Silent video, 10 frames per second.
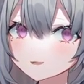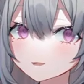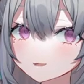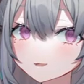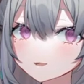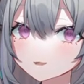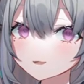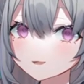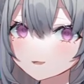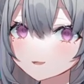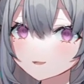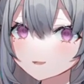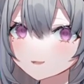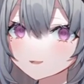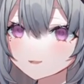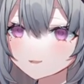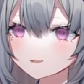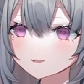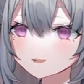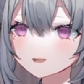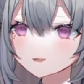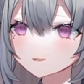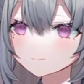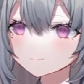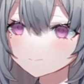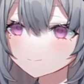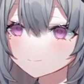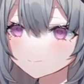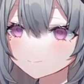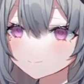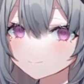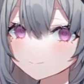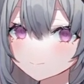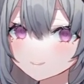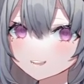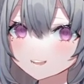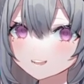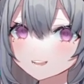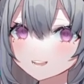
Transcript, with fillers: Narshkul Smiba, huh? Narshkul oh.